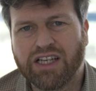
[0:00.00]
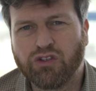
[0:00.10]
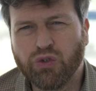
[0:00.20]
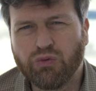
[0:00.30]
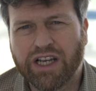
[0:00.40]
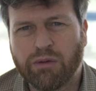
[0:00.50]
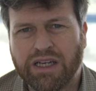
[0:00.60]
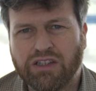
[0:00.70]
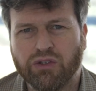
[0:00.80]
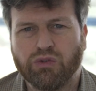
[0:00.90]
I do
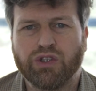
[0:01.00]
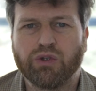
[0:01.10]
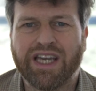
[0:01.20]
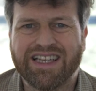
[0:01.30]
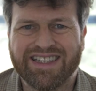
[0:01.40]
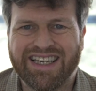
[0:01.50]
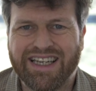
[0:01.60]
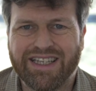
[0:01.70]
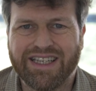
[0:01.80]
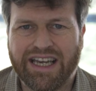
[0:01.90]
recommend you get
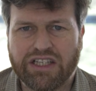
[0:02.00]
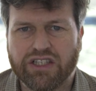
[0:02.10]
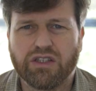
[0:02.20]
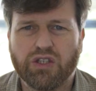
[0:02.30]
a cage.